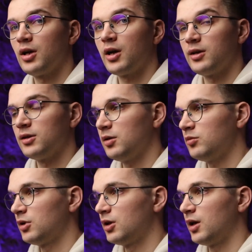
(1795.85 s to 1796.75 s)
hide
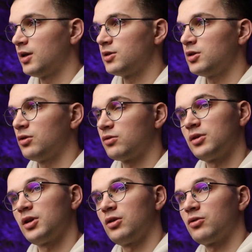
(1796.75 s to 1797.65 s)
them and see
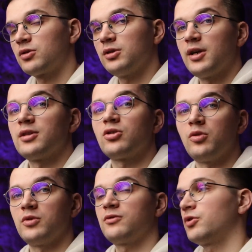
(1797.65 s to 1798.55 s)
only your client's
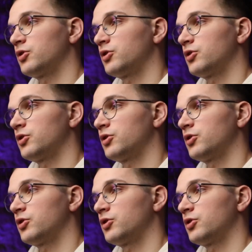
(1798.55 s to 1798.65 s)
comments, for